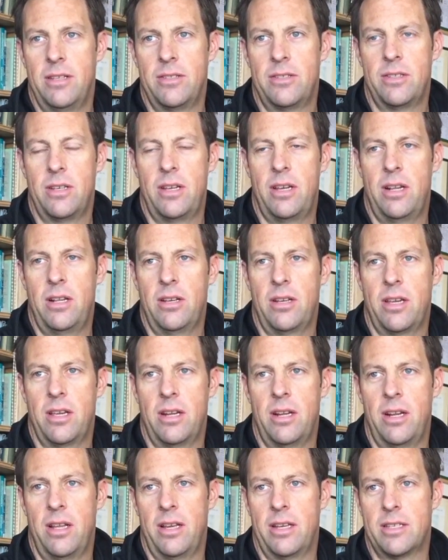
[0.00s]
So you're looking
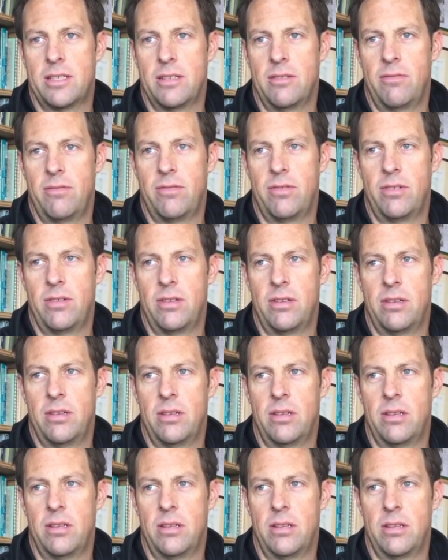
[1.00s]
at the likes of
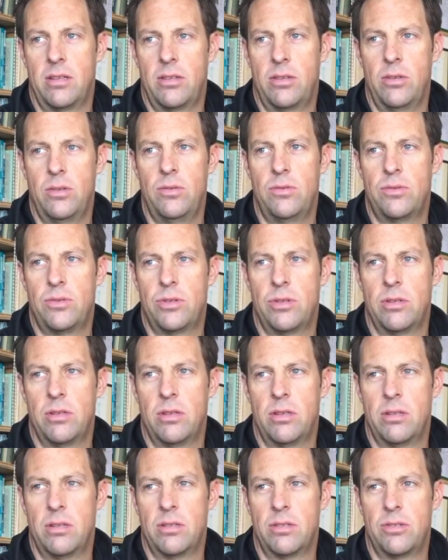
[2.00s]
Gooch,
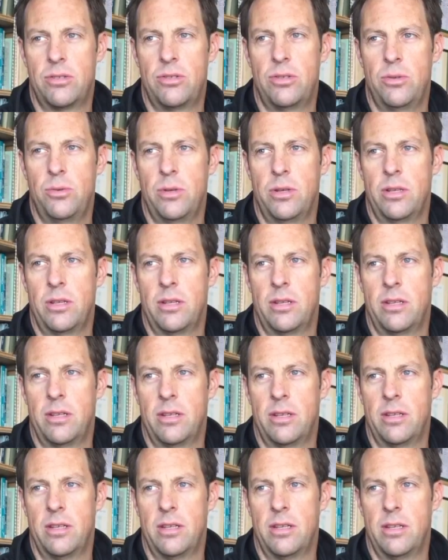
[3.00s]
Stewart,
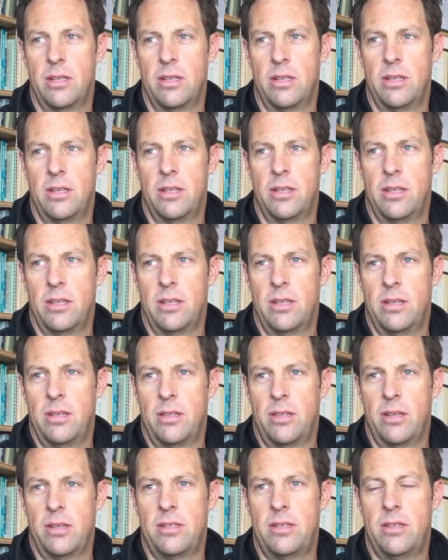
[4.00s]

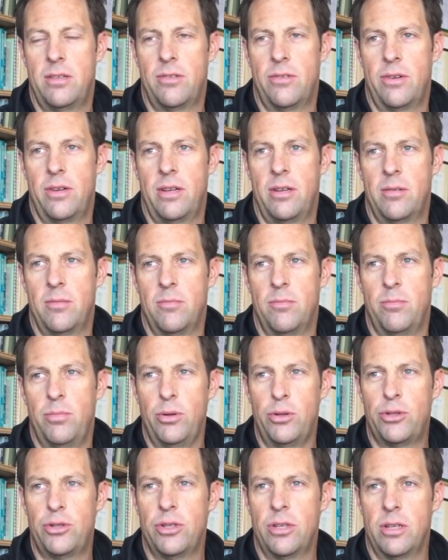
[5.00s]
93,
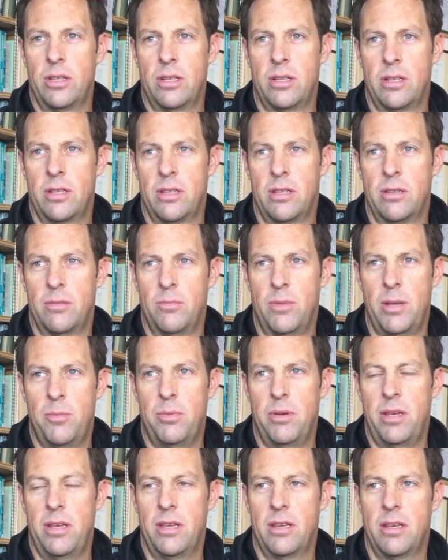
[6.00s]
Butcher,
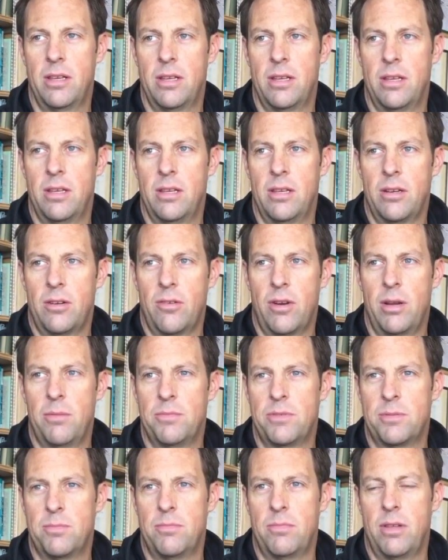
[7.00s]
maybe,
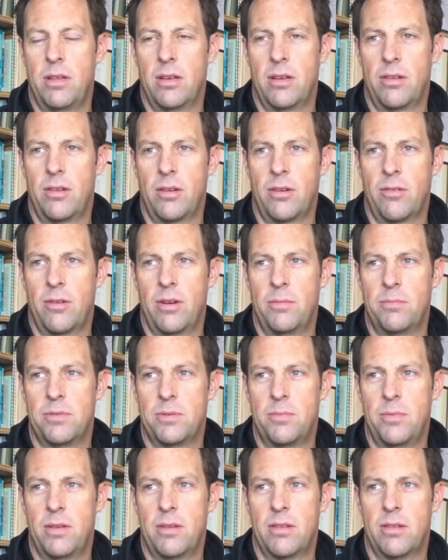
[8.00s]
not Graham
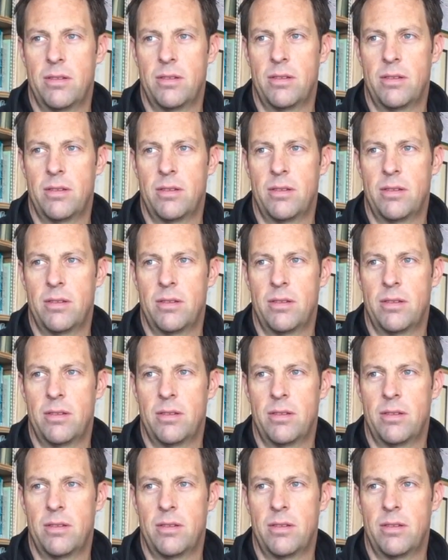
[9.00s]
Smith.